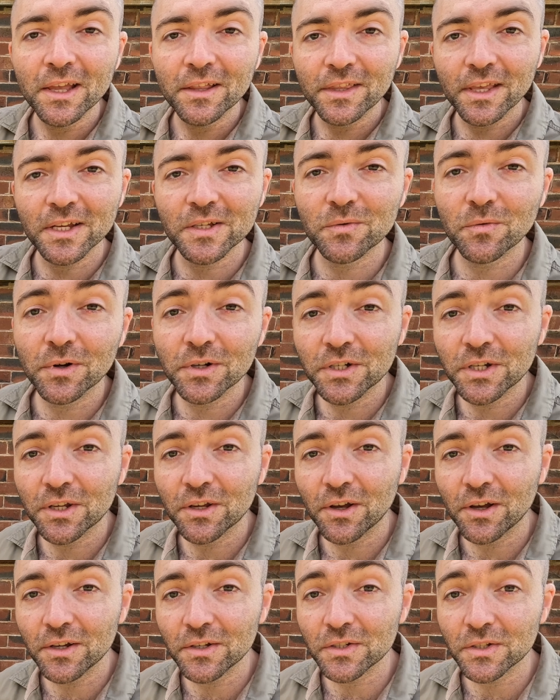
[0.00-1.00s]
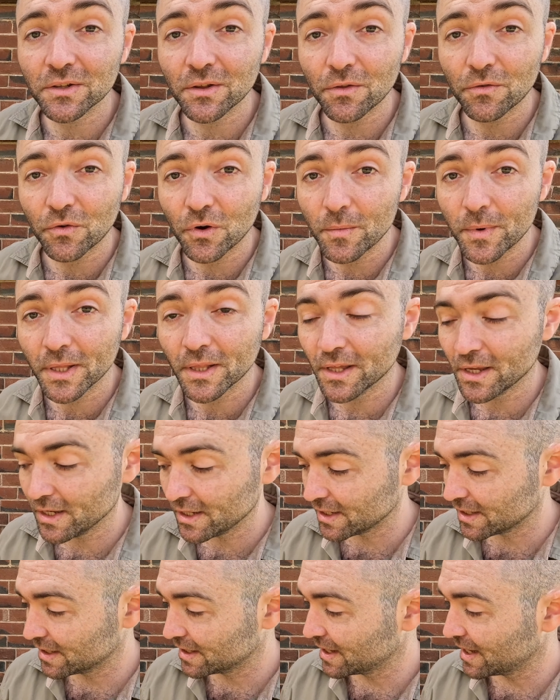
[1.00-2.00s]
Thanks for watching, guys. Throw me a
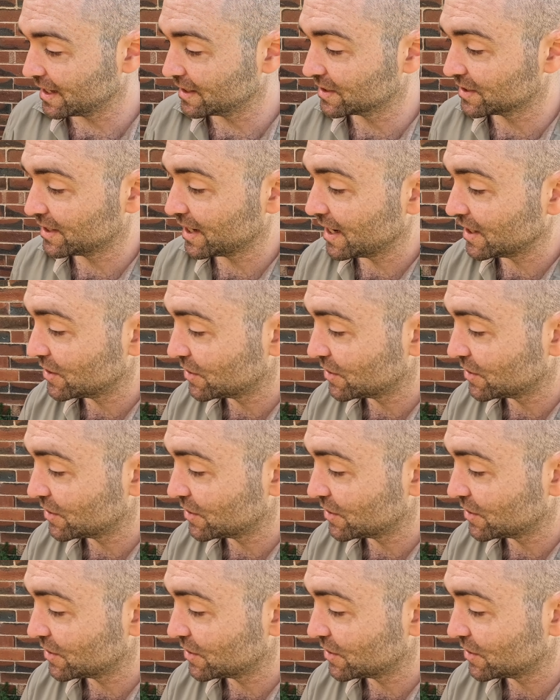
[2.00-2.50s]
like and stay